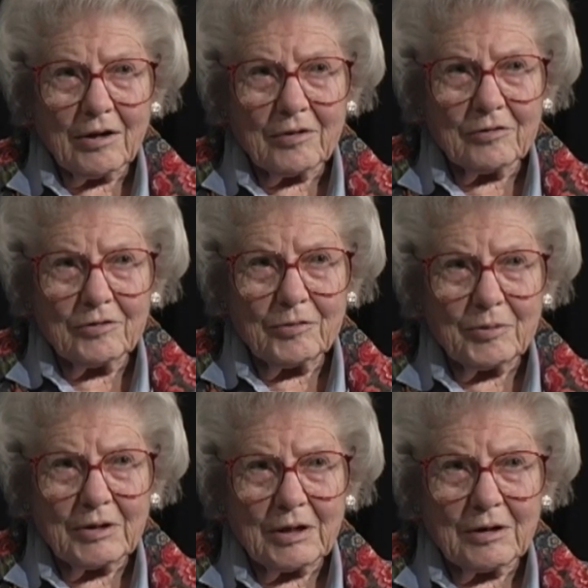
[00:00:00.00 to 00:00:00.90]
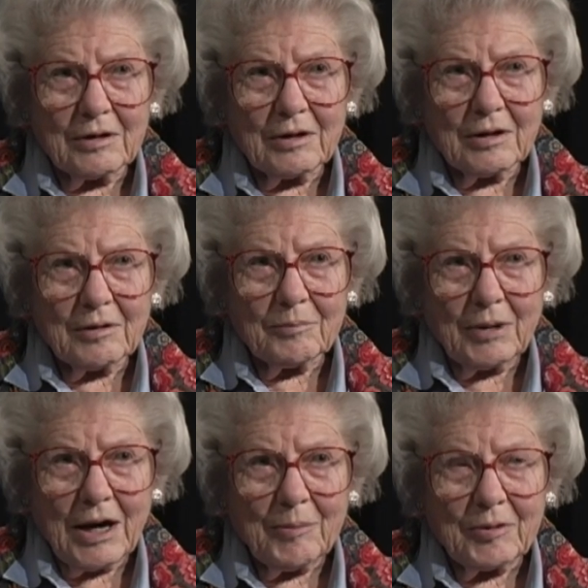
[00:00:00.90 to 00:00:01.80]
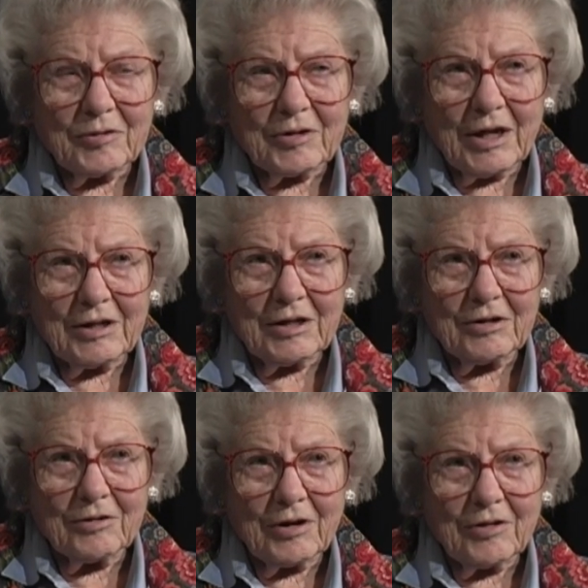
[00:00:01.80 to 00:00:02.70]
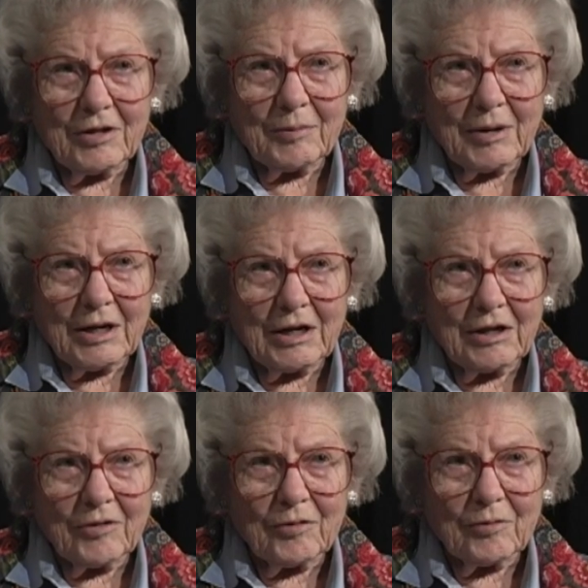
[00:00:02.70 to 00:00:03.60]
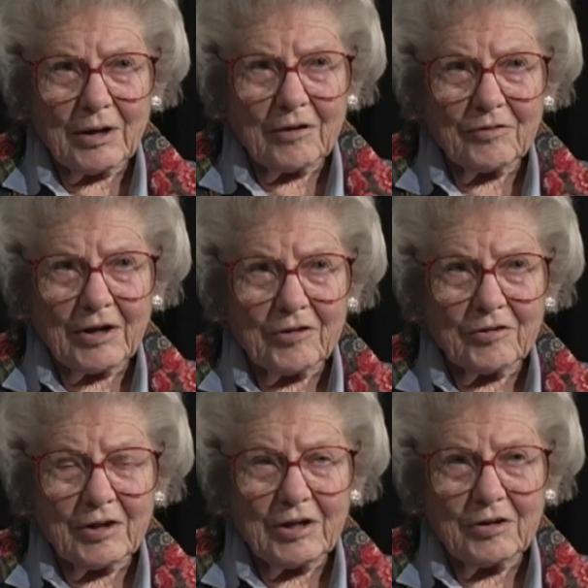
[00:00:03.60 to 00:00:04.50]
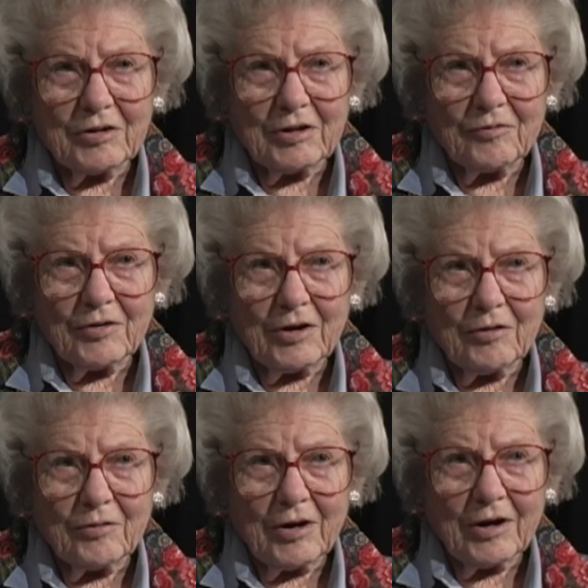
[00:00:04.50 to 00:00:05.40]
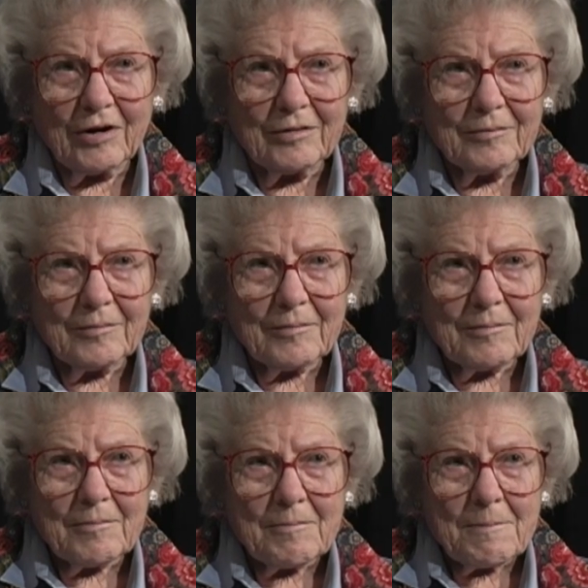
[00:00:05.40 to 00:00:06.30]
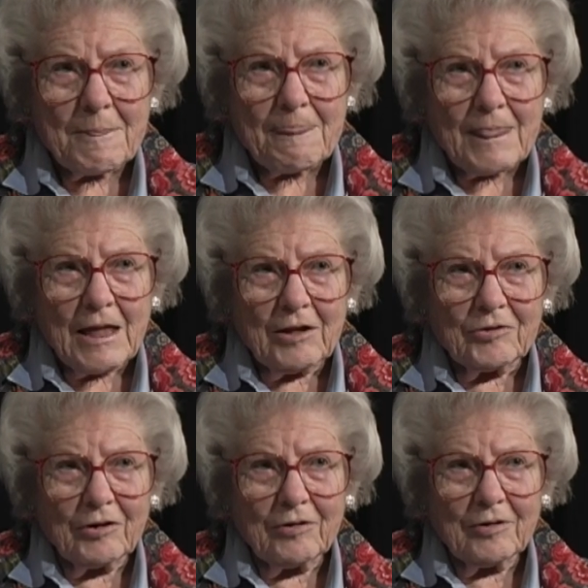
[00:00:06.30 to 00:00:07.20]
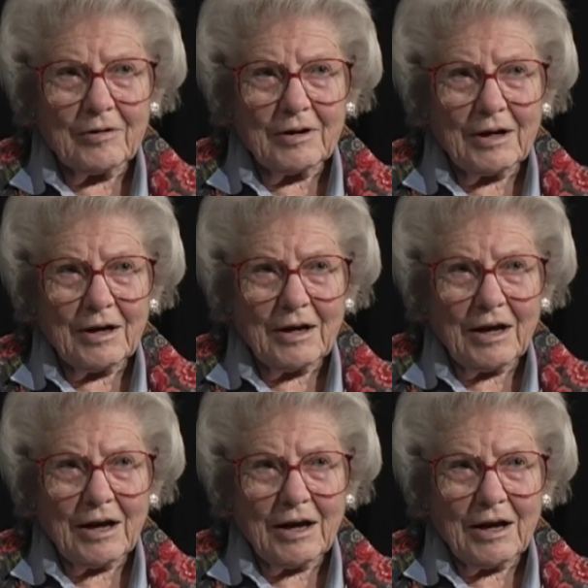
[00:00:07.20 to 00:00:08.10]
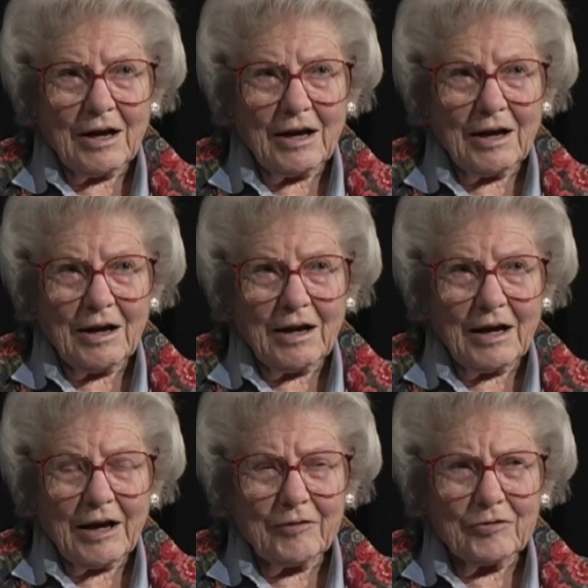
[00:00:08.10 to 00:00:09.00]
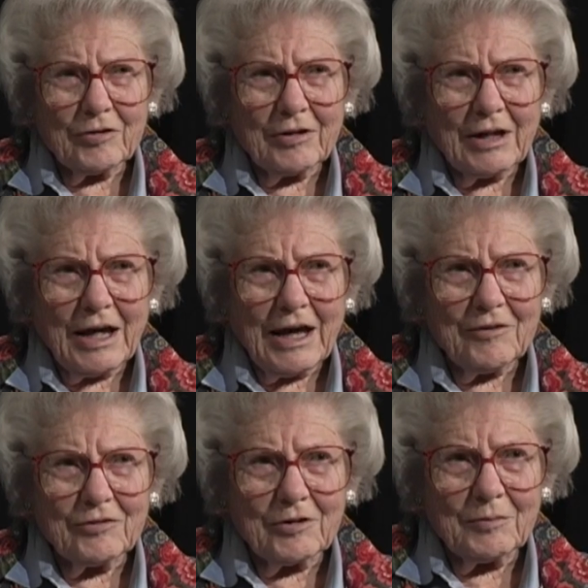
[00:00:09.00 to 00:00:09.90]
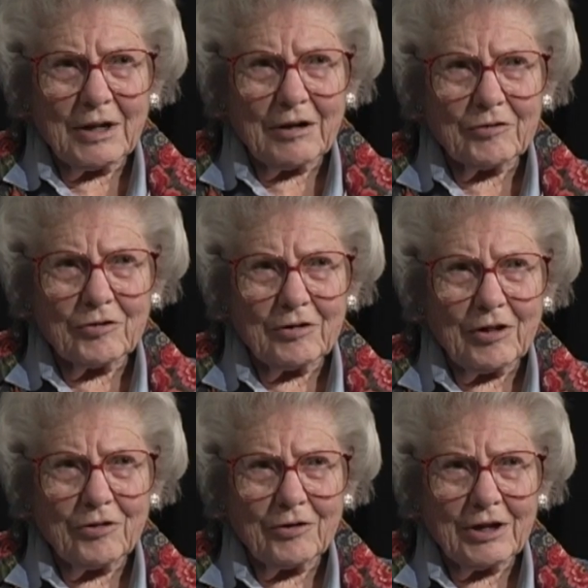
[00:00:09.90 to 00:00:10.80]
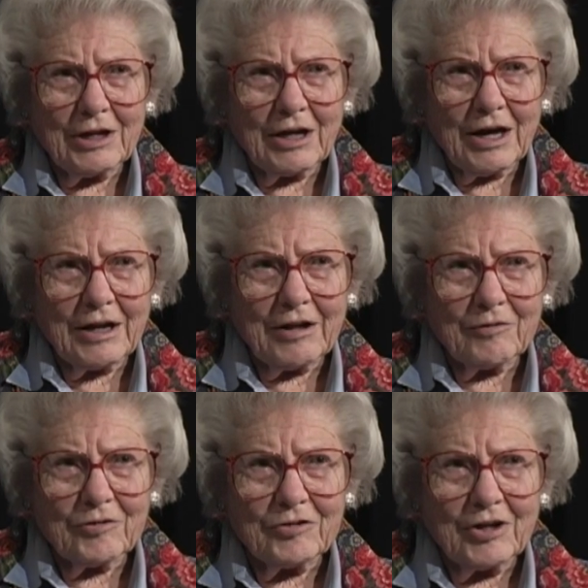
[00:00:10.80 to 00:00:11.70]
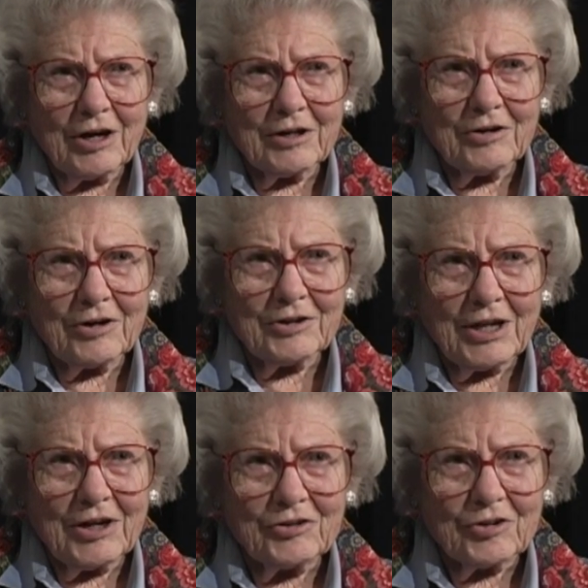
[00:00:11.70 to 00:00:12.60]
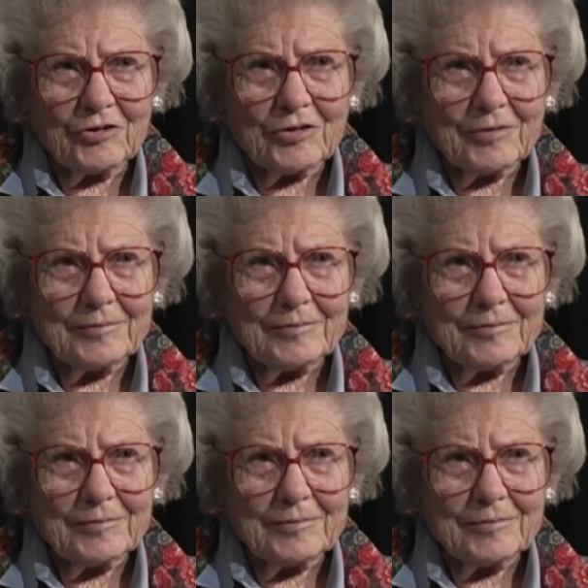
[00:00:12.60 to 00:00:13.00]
lupin and poppies. I didn't know anything about any other wildflowers, and they didn't seem very rare. So I have to admit, I was only 39. I was young and audacious.